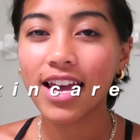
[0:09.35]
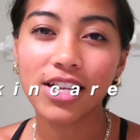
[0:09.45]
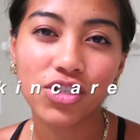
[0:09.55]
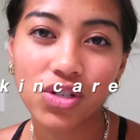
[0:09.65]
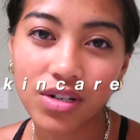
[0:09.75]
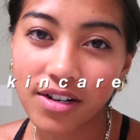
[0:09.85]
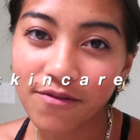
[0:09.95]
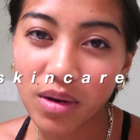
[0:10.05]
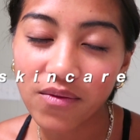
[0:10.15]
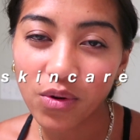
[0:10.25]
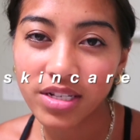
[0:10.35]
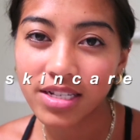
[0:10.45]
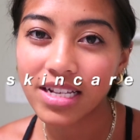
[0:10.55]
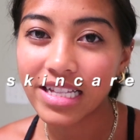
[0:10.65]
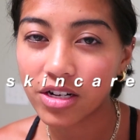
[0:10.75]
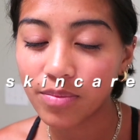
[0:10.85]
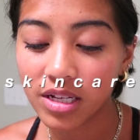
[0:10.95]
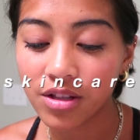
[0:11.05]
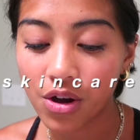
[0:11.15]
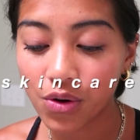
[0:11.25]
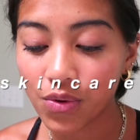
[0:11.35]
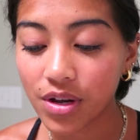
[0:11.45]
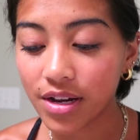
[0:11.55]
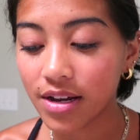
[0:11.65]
And sorry if my voice is a little bit low.